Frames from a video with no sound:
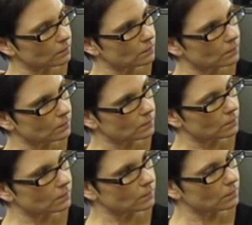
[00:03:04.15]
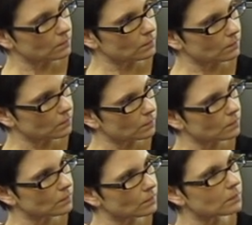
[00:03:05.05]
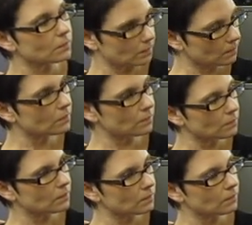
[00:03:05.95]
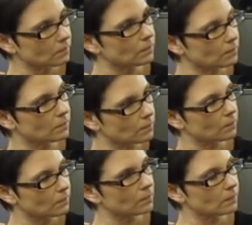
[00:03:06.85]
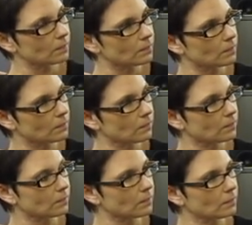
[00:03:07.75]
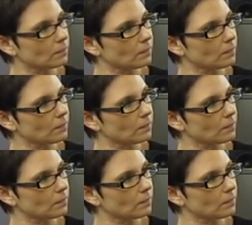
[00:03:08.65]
(silent)